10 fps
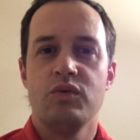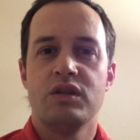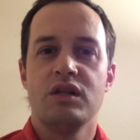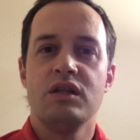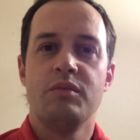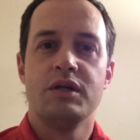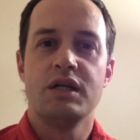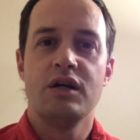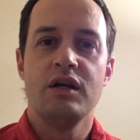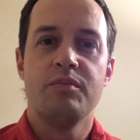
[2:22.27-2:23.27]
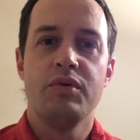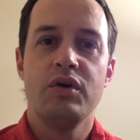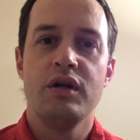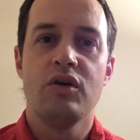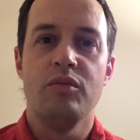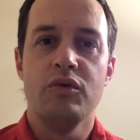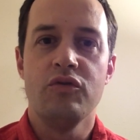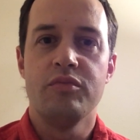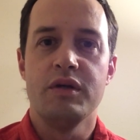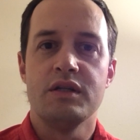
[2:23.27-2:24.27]
with the libertarian political
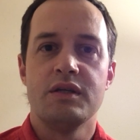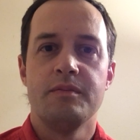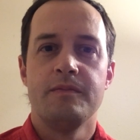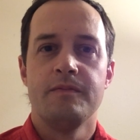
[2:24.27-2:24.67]
movement.